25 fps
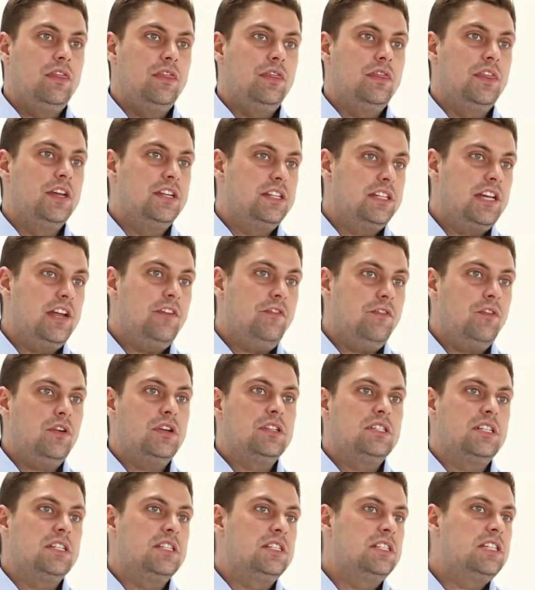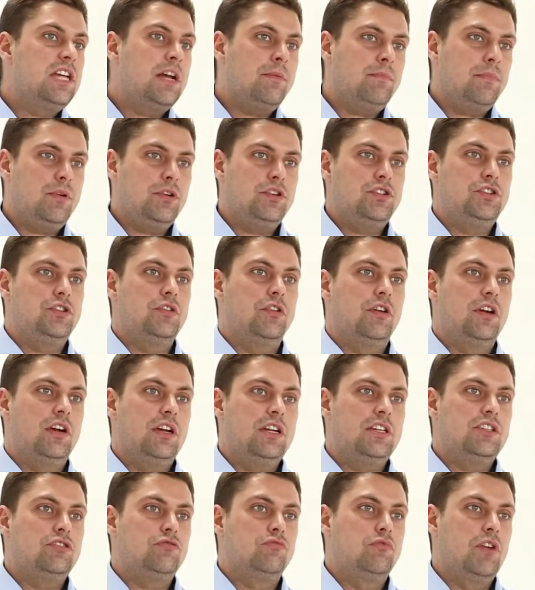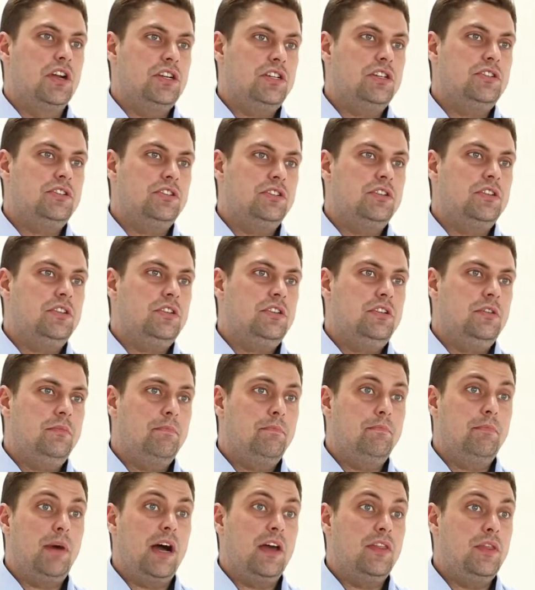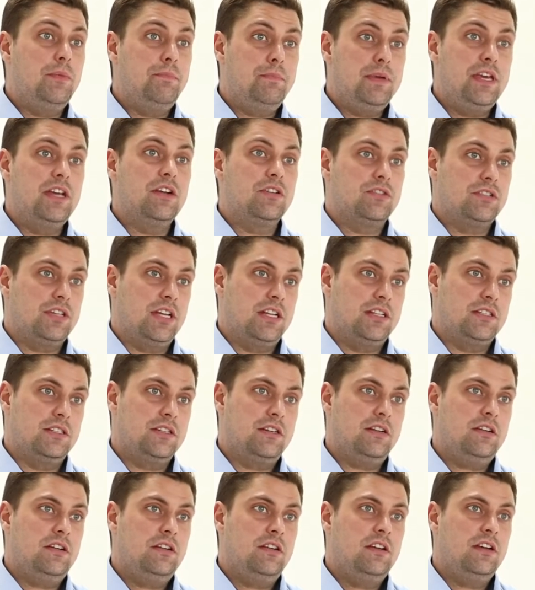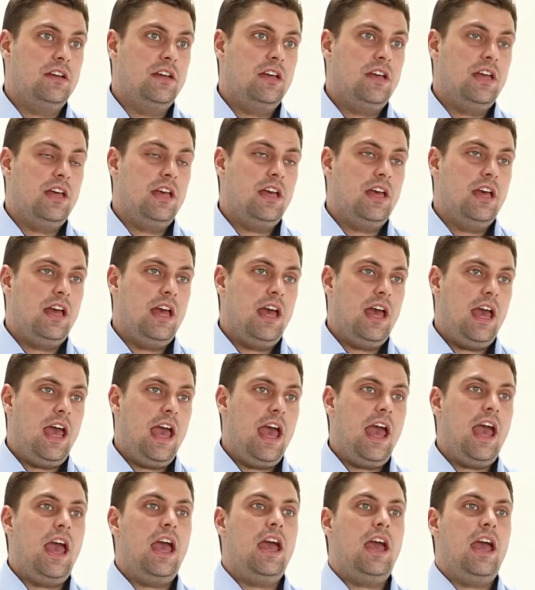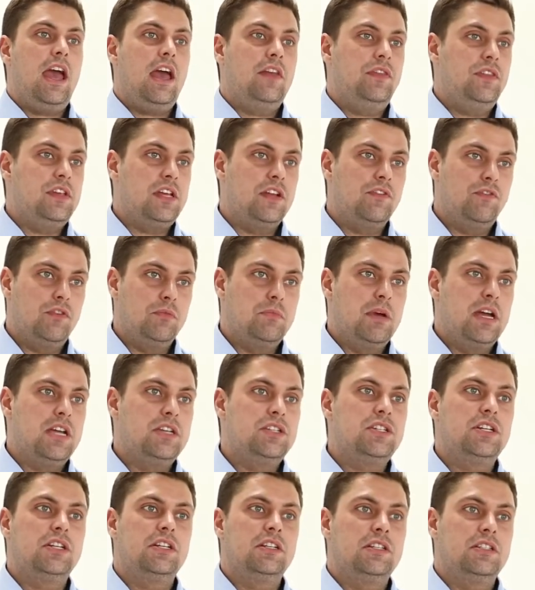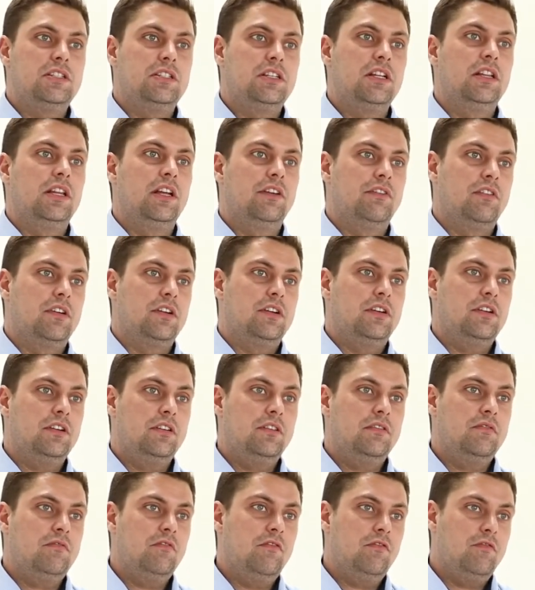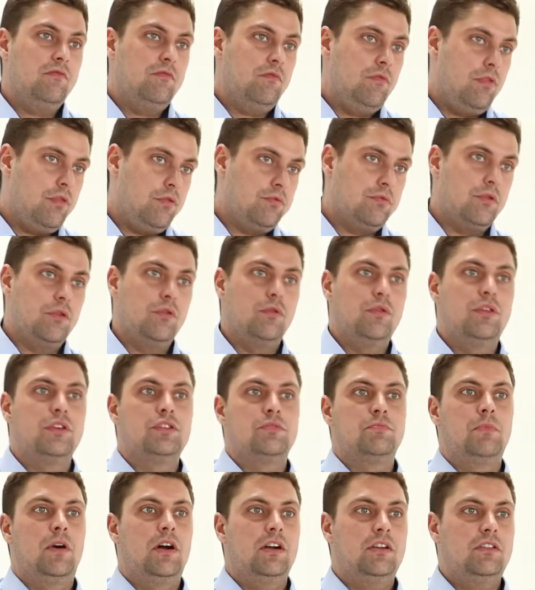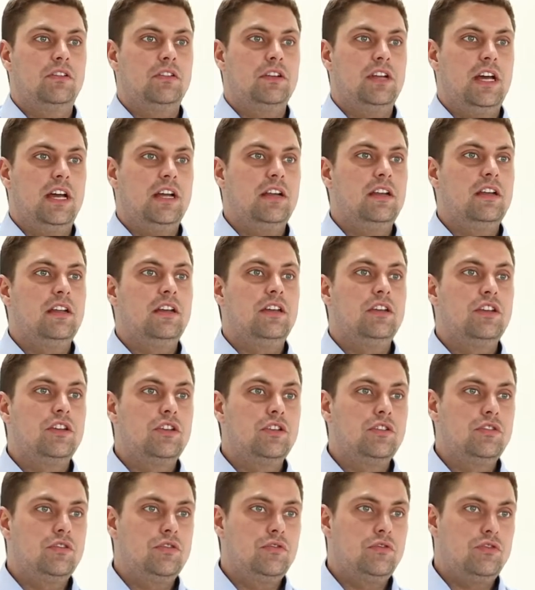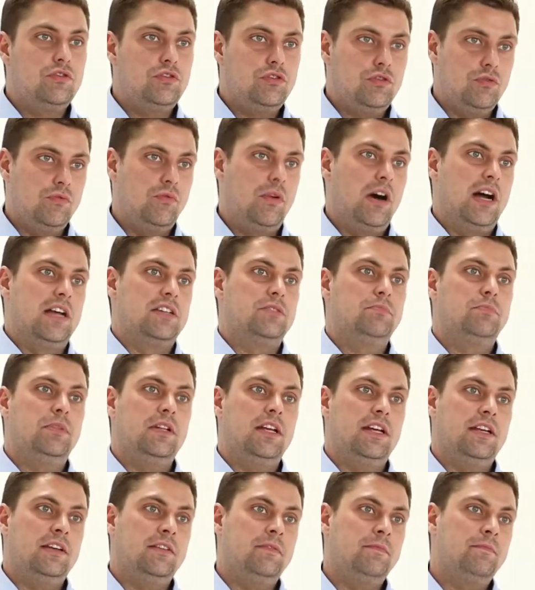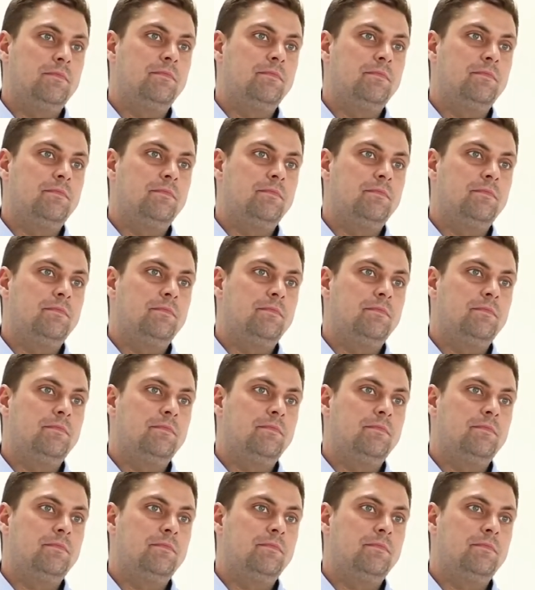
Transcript: The difference in temperature is registered by the peer sensor, and the information is delivered through the Smart Connect to WisePlan.